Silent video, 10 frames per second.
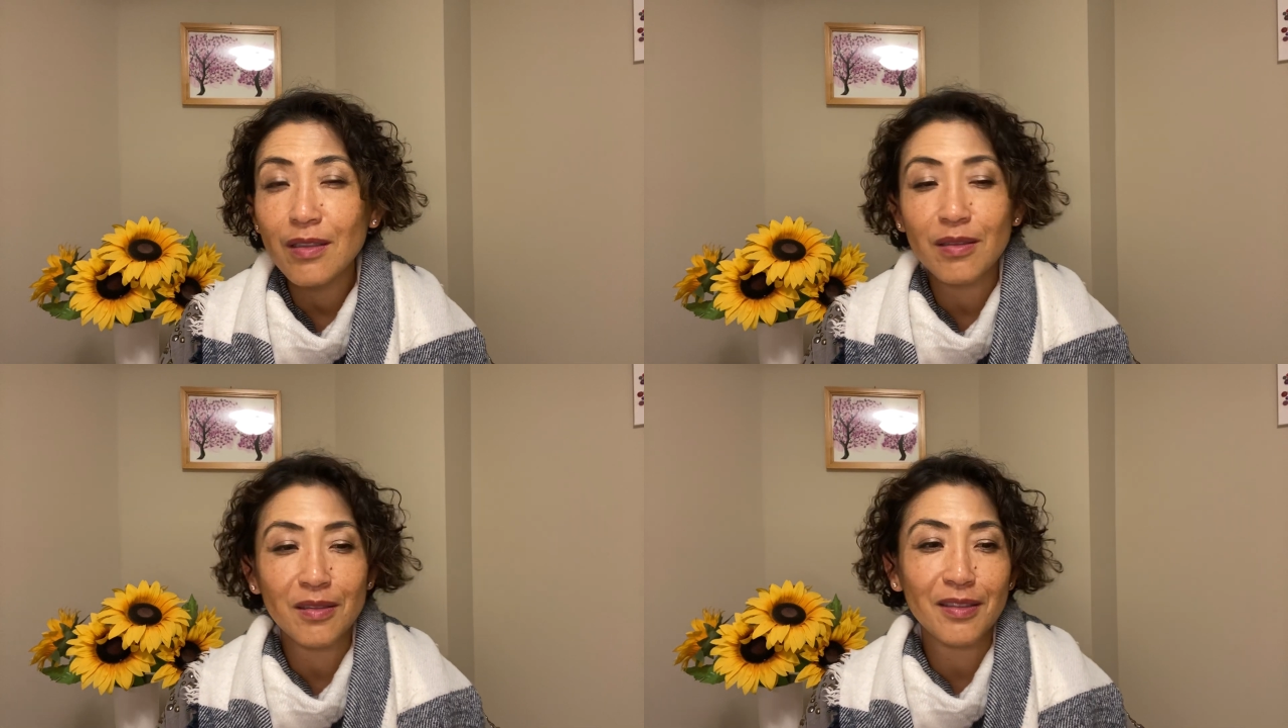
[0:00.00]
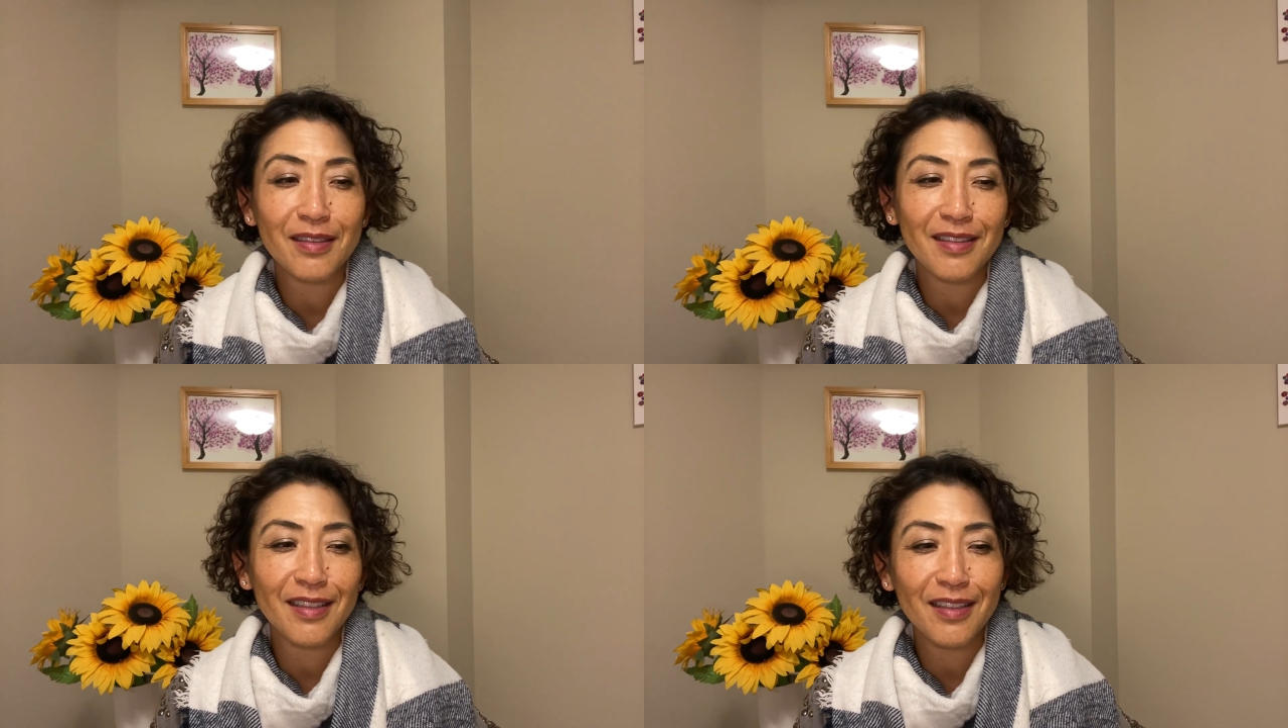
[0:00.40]
or
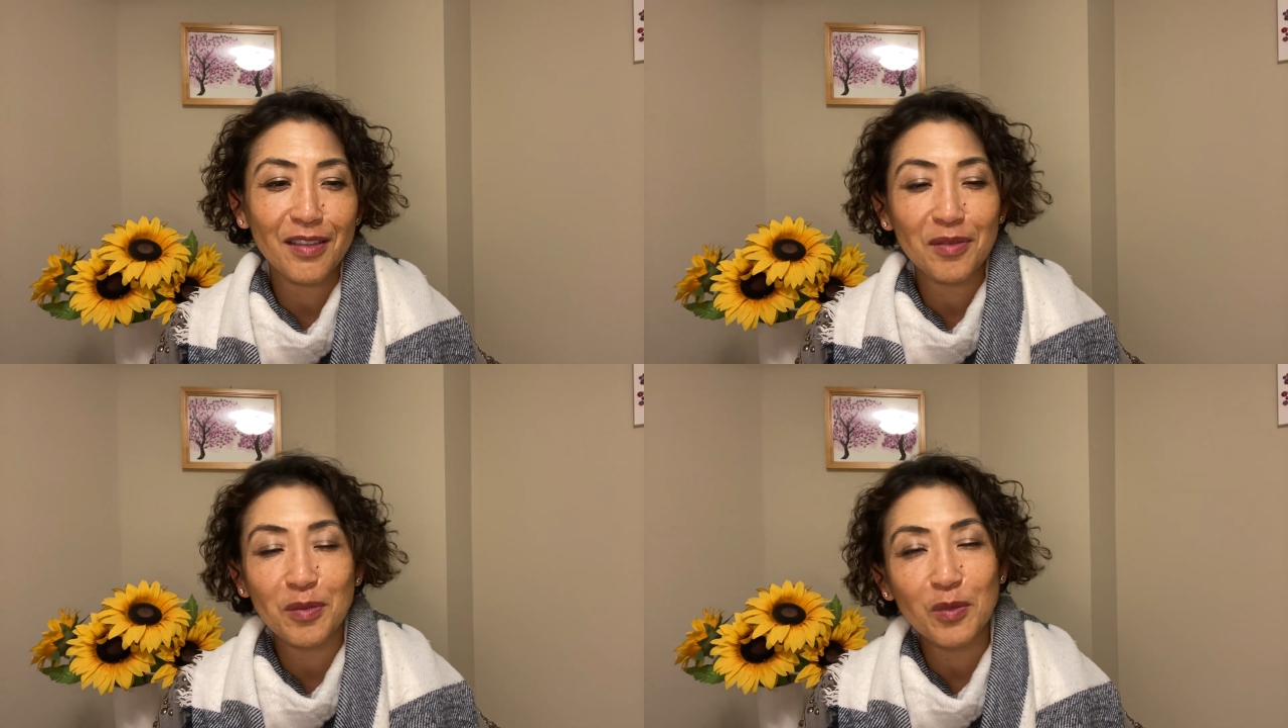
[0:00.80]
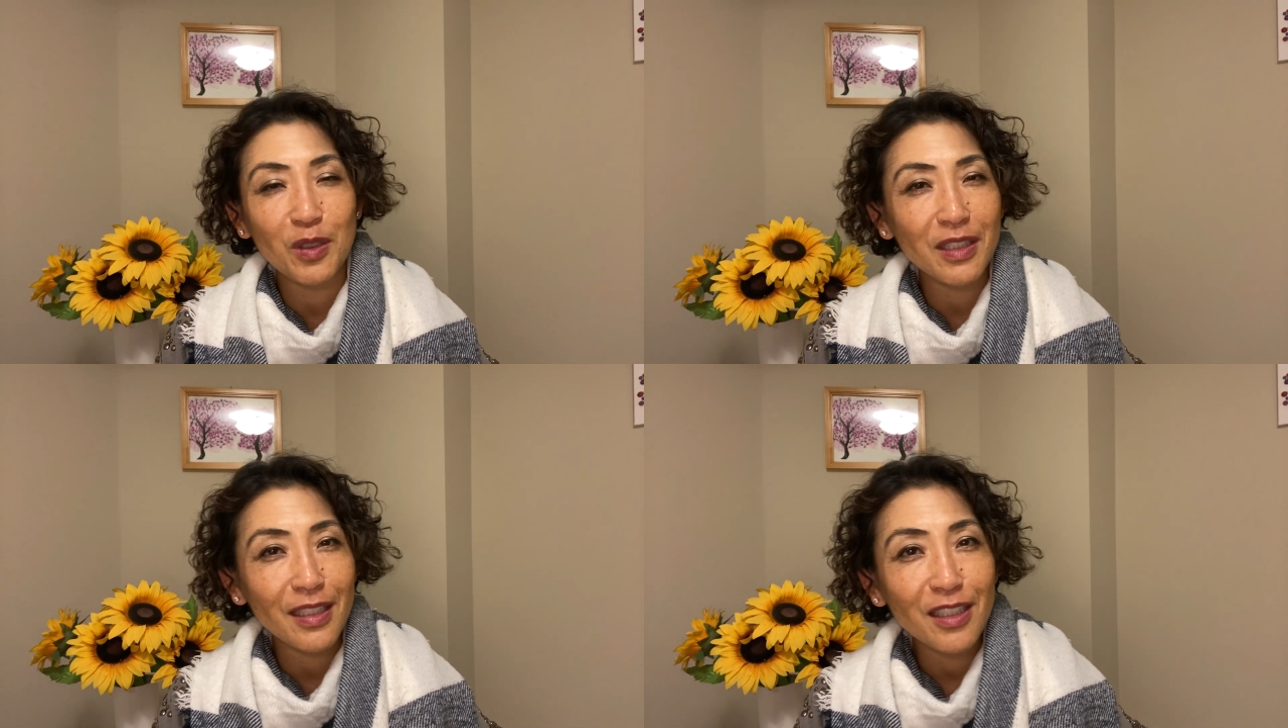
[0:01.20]
they give you more
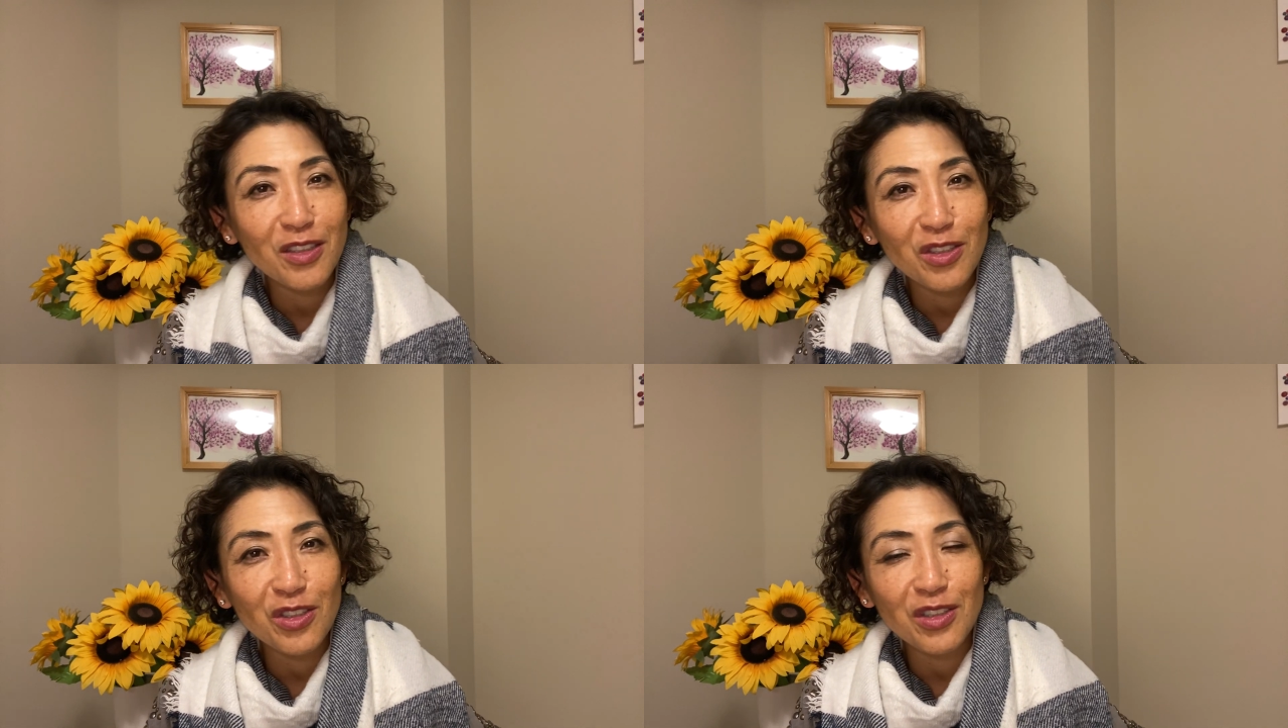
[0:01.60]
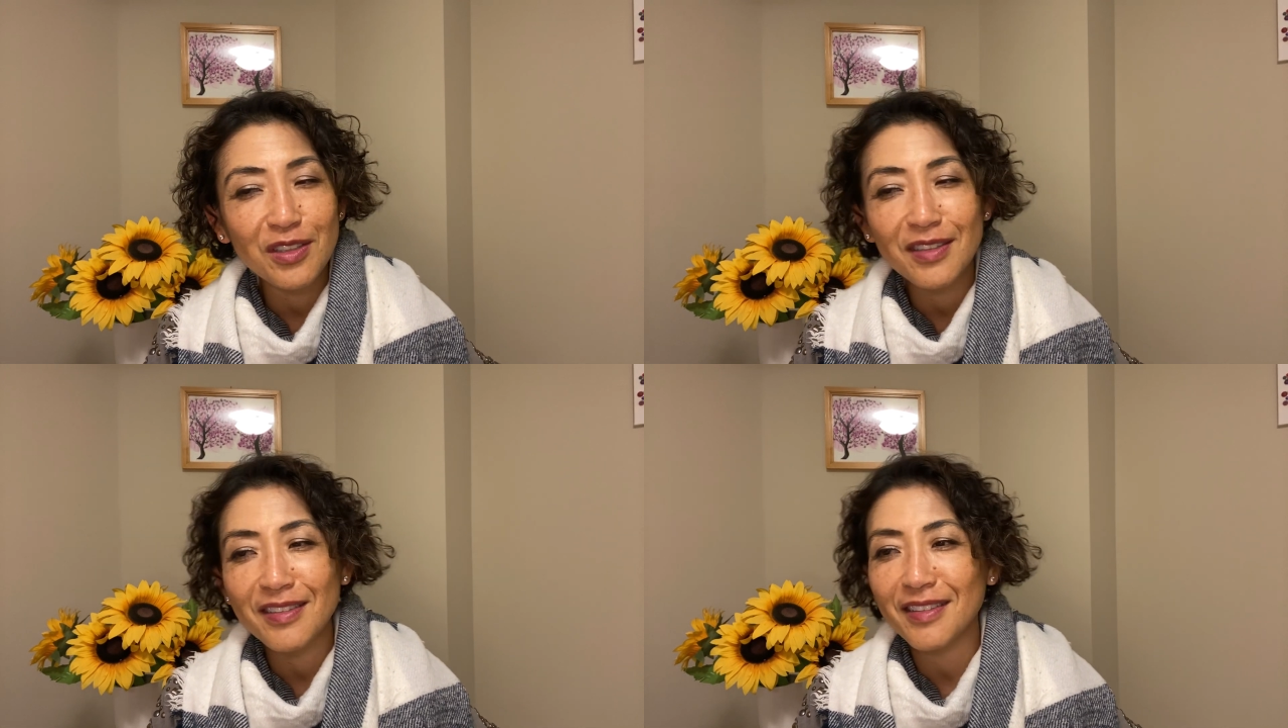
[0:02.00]

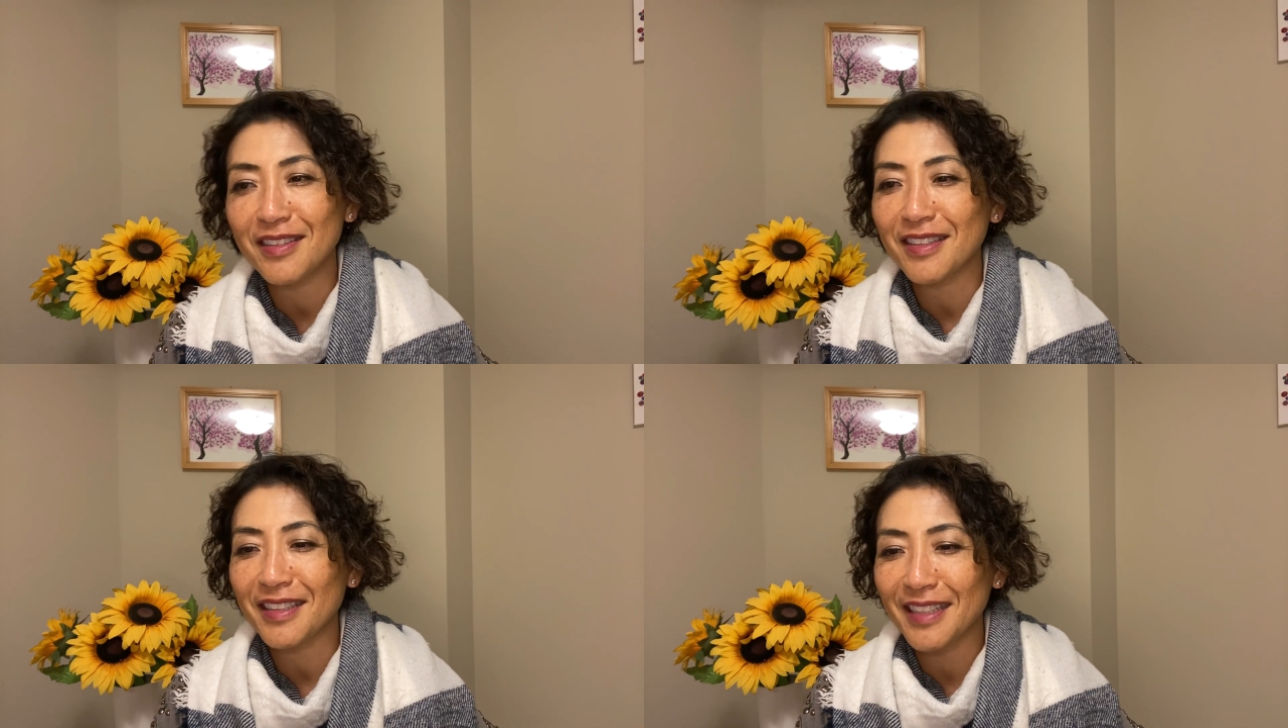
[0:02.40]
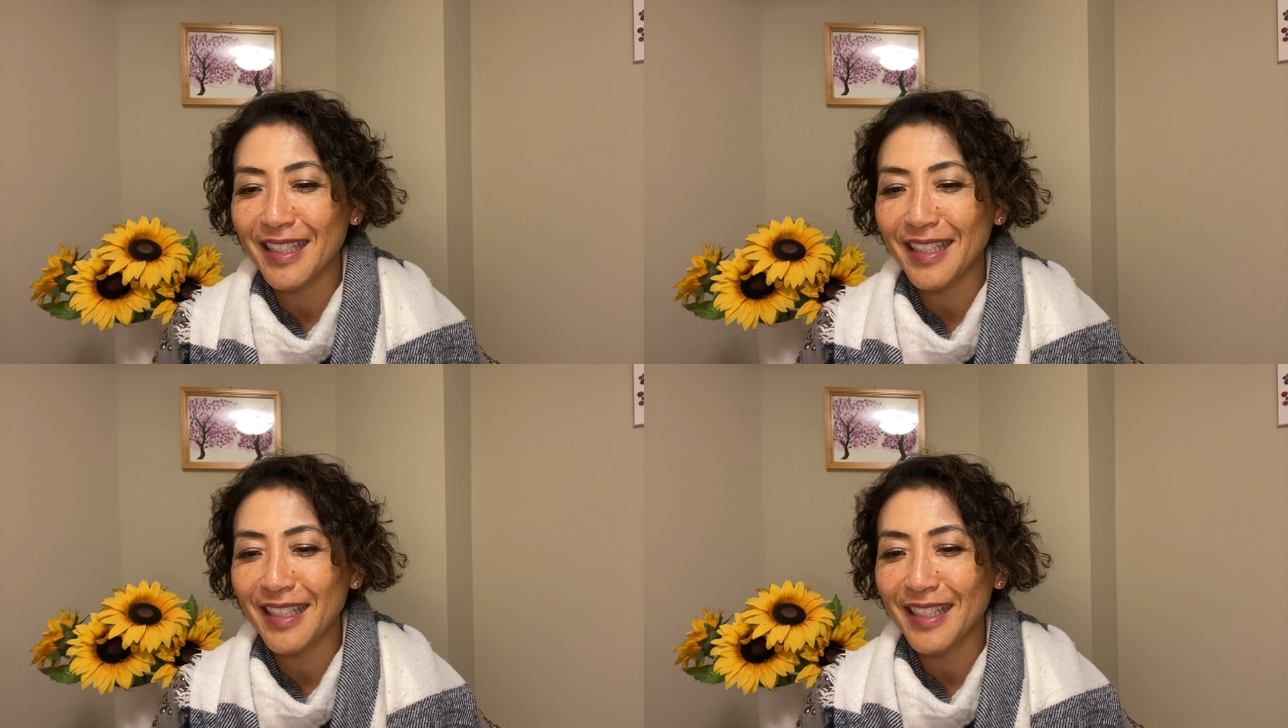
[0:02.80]
attention, or,